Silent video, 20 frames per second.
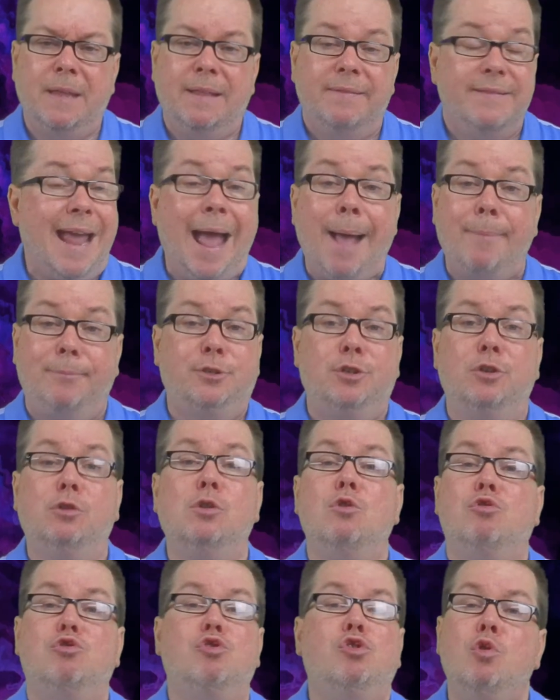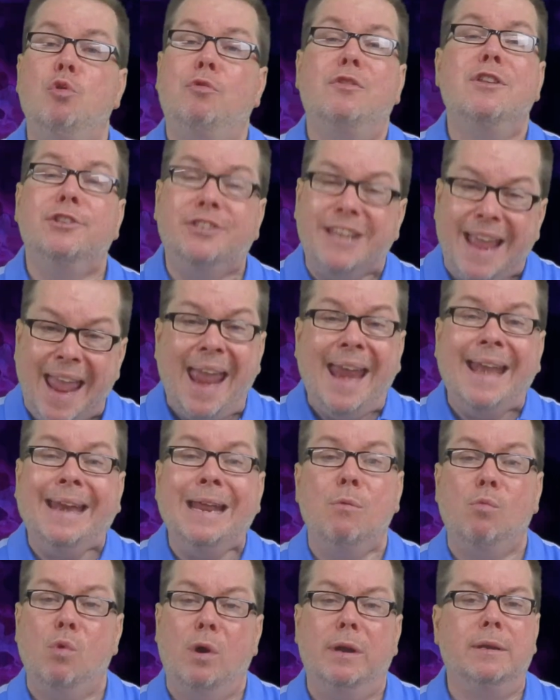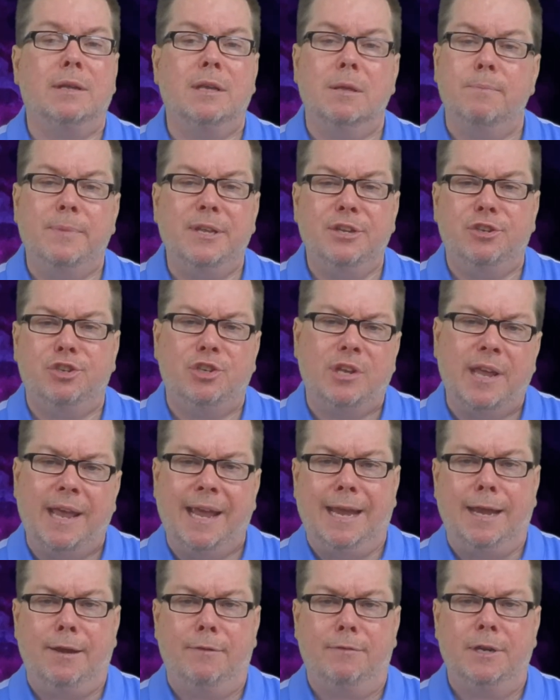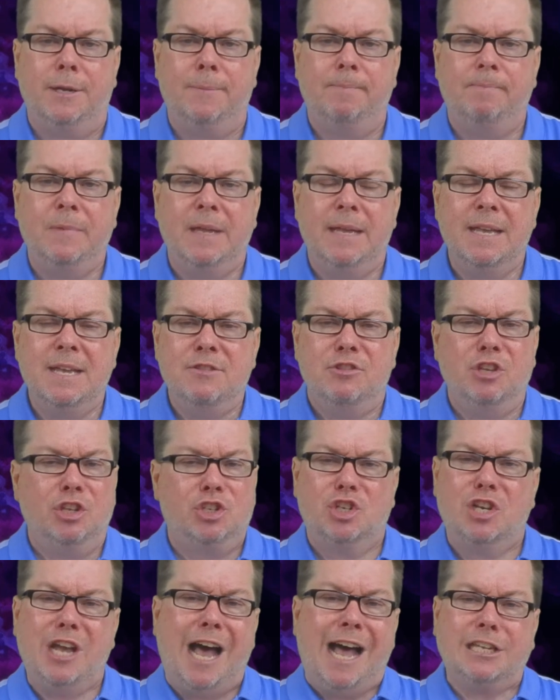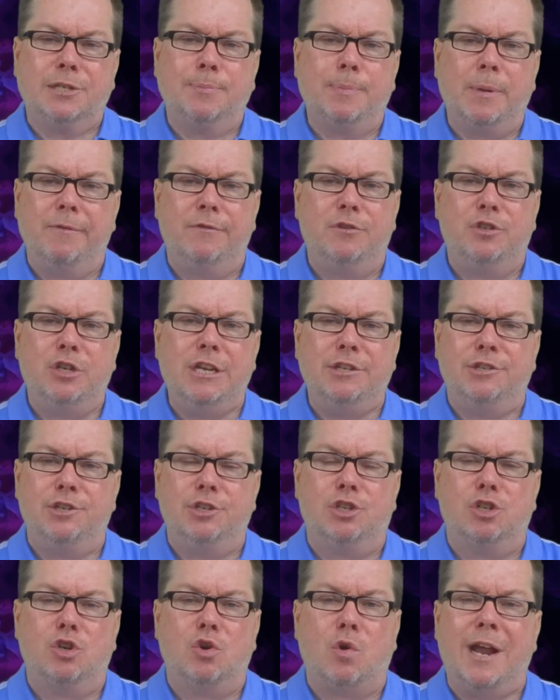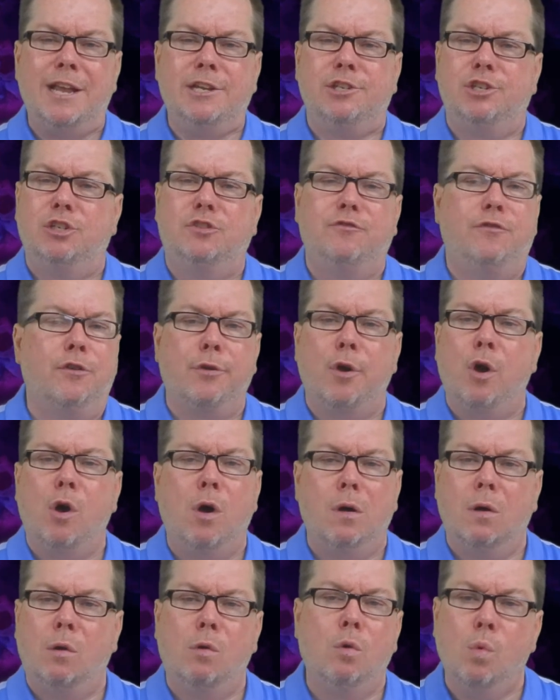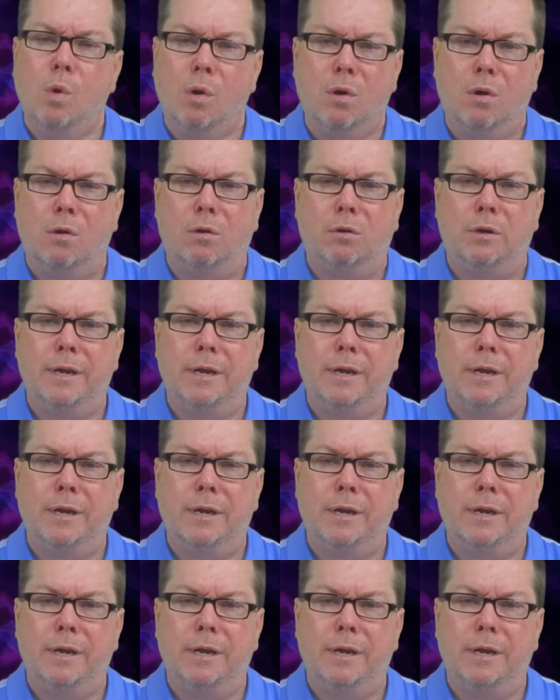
The absolute truth is anyone can be saved. This gospel of Jesus Christ is for the whole world.